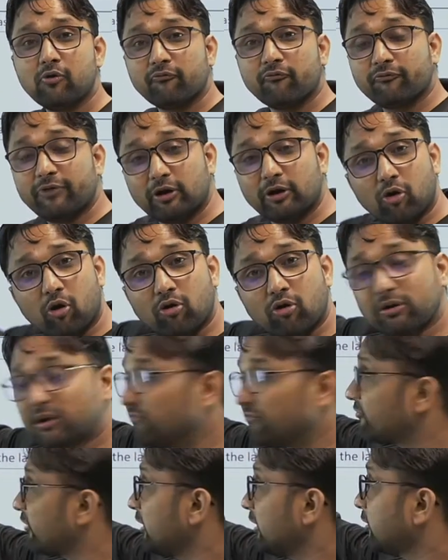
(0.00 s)
We know
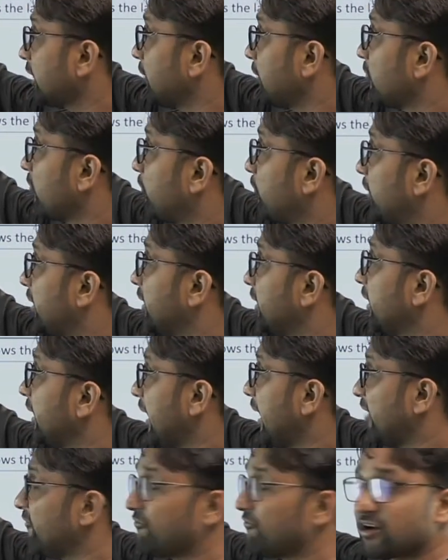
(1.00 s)
different type of begin and
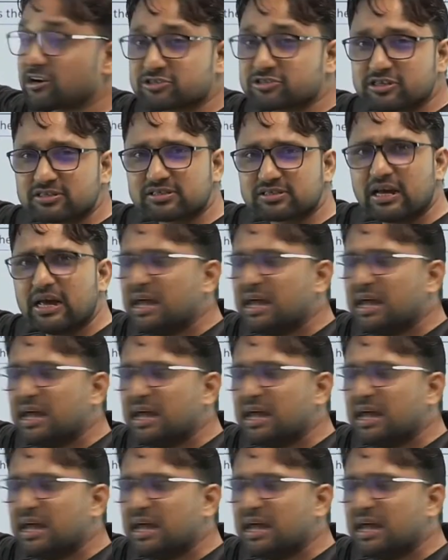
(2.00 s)
end functions.